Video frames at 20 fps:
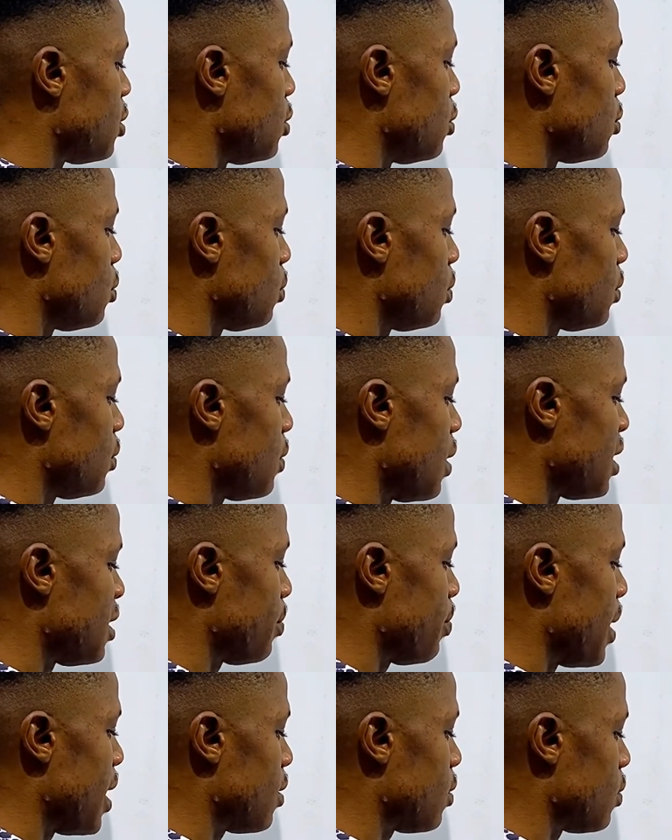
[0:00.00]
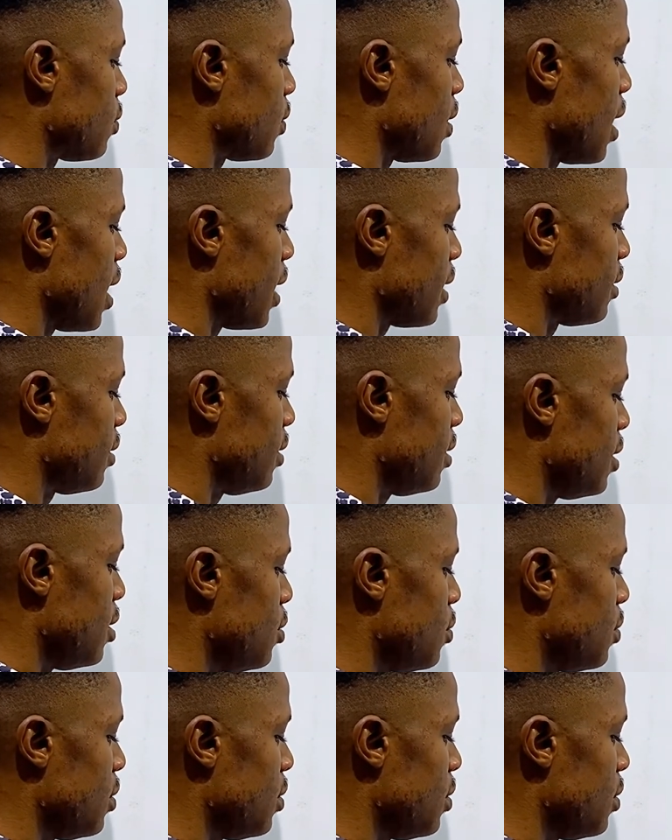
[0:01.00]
u with respect to x, du